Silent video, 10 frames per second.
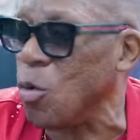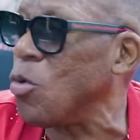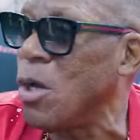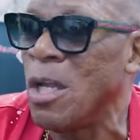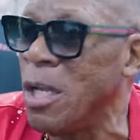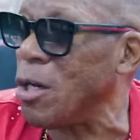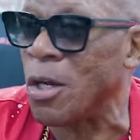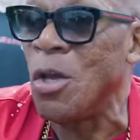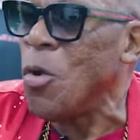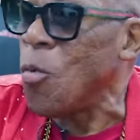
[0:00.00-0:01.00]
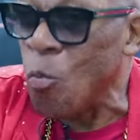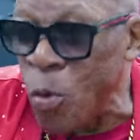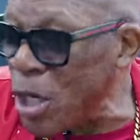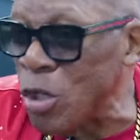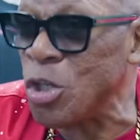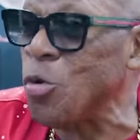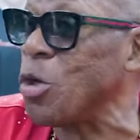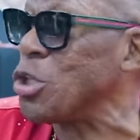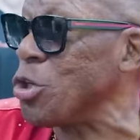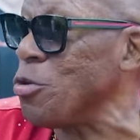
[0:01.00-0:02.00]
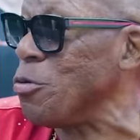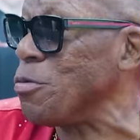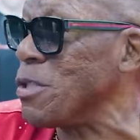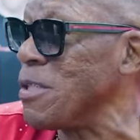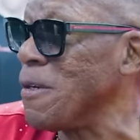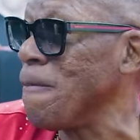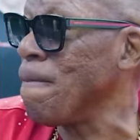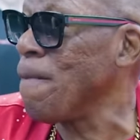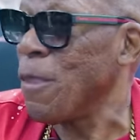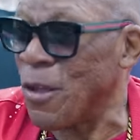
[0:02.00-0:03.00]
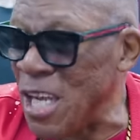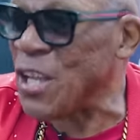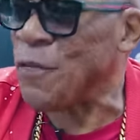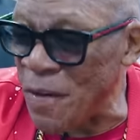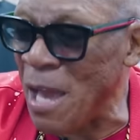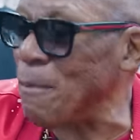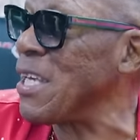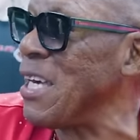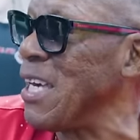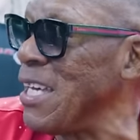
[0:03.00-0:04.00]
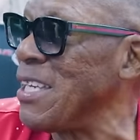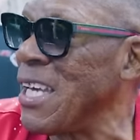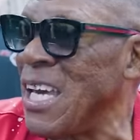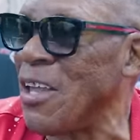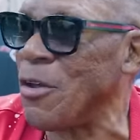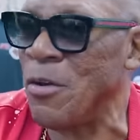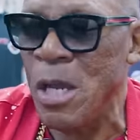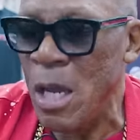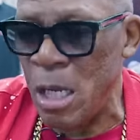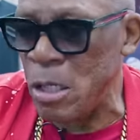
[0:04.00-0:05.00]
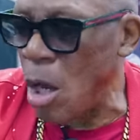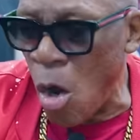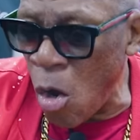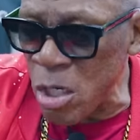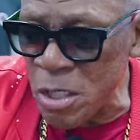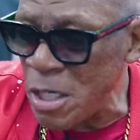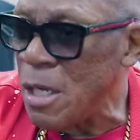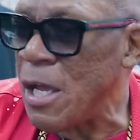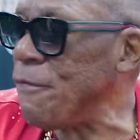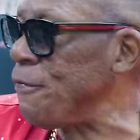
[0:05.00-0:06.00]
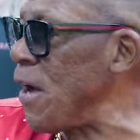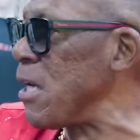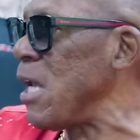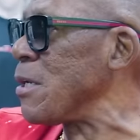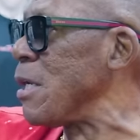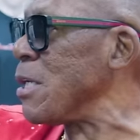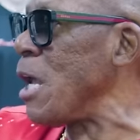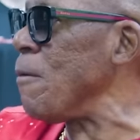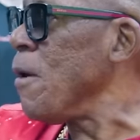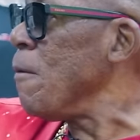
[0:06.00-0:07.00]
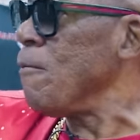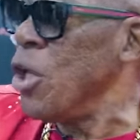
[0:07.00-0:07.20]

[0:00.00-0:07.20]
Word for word: So look, we're gonna do a truce so this family can get together, and all of, they find out that they